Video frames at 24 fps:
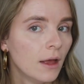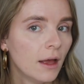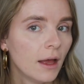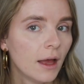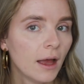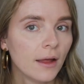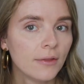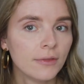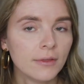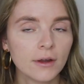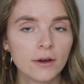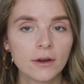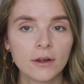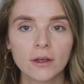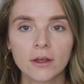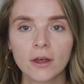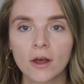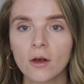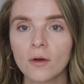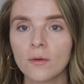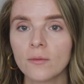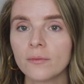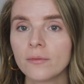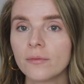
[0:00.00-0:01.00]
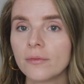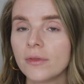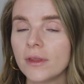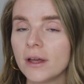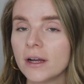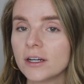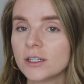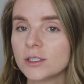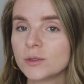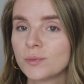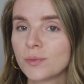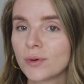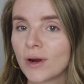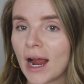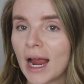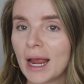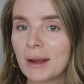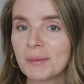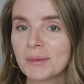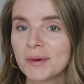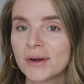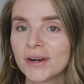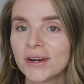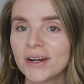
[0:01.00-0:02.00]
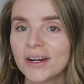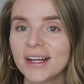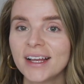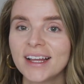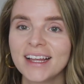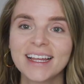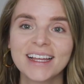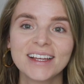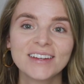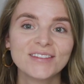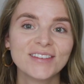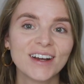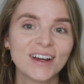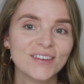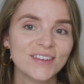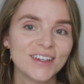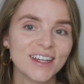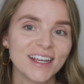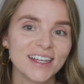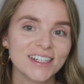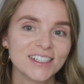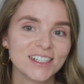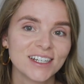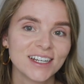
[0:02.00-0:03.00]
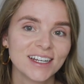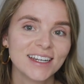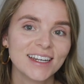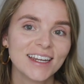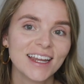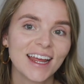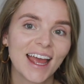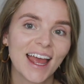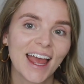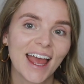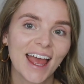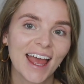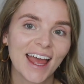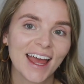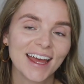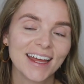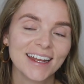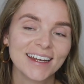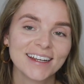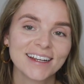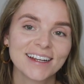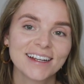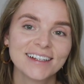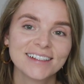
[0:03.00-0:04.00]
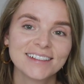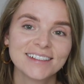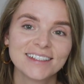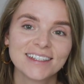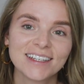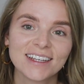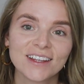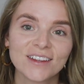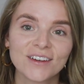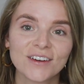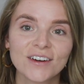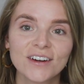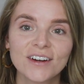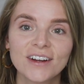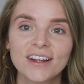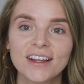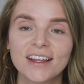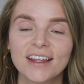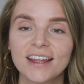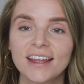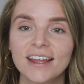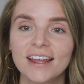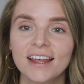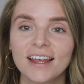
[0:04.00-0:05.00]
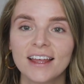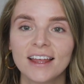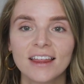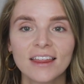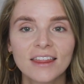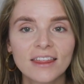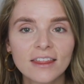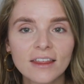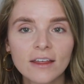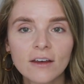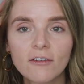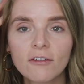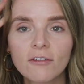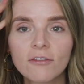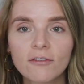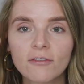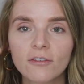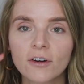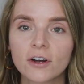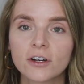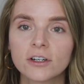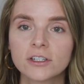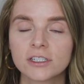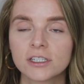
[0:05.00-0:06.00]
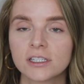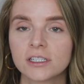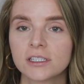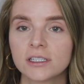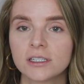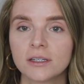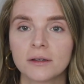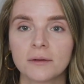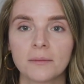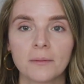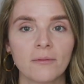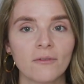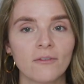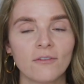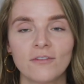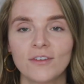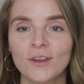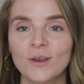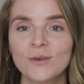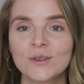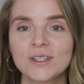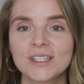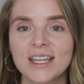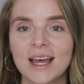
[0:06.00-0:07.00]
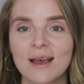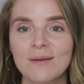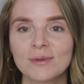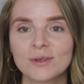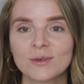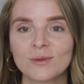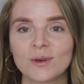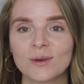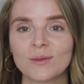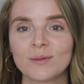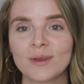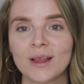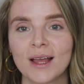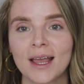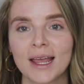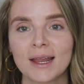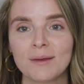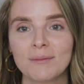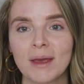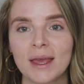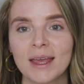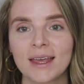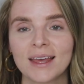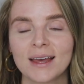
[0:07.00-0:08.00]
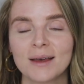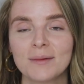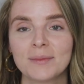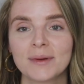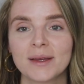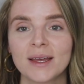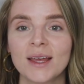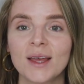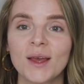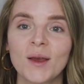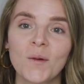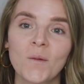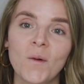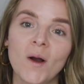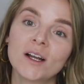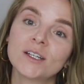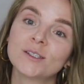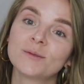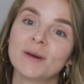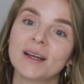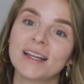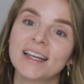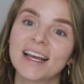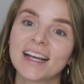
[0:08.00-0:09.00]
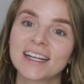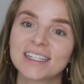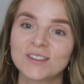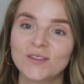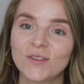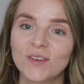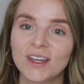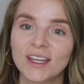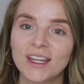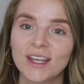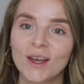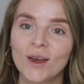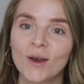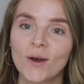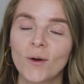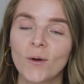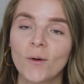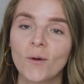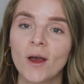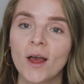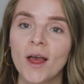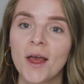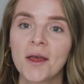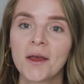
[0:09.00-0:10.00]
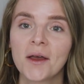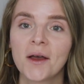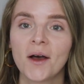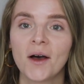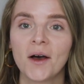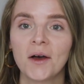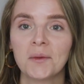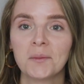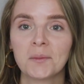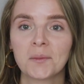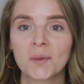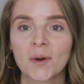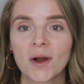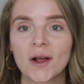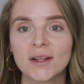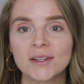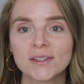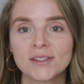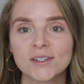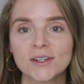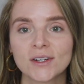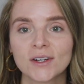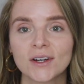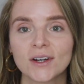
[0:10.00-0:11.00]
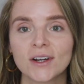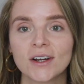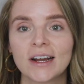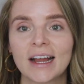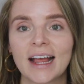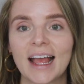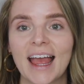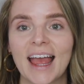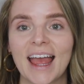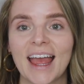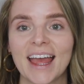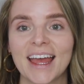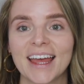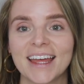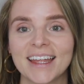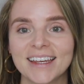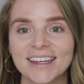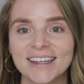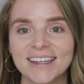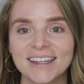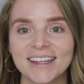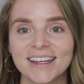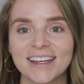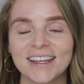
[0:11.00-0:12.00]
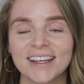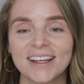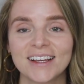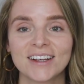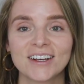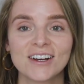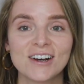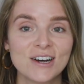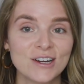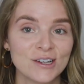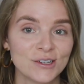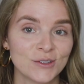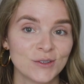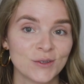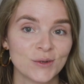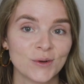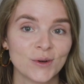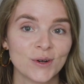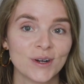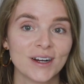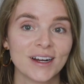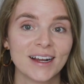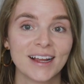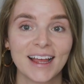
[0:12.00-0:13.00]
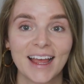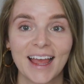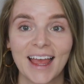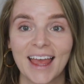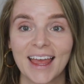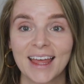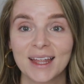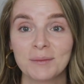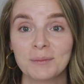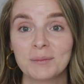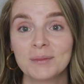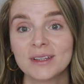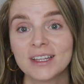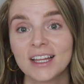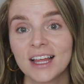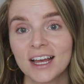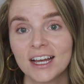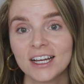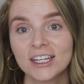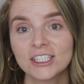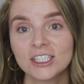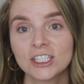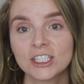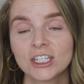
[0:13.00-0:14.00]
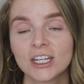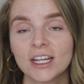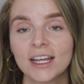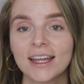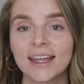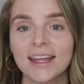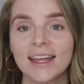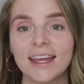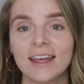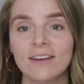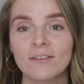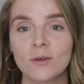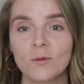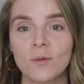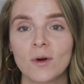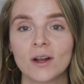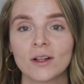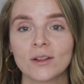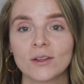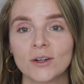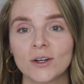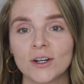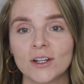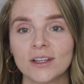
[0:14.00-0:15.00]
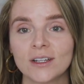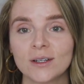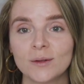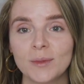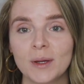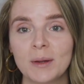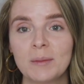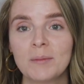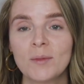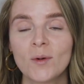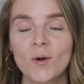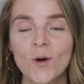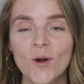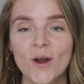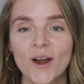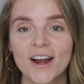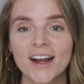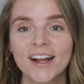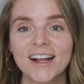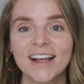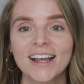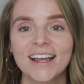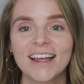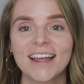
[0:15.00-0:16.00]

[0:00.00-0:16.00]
And there you go. There's primer, foundation, and concealer. The first few steps when applying makeup. Watch my next video on bronzer and contour and blush if you want to learn a little bit more.